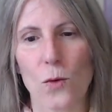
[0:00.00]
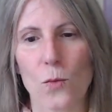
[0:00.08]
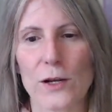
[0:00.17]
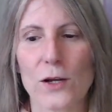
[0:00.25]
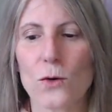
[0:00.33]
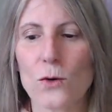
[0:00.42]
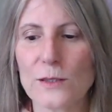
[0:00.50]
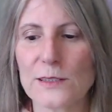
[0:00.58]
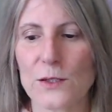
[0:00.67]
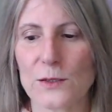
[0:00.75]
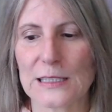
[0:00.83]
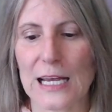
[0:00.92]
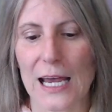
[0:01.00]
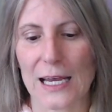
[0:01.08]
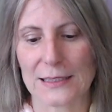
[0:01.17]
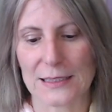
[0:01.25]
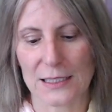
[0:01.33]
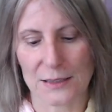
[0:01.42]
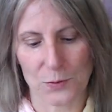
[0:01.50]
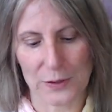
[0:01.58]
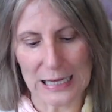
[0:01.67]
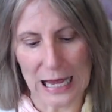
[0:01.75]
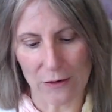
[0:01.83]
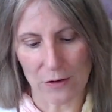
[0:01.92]
What it also says is
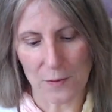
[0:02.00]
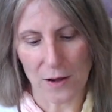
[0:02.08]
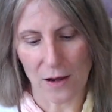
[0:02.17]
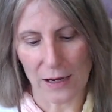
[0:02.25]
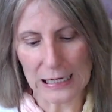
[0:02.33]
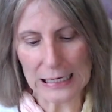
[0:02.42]
with Larimar,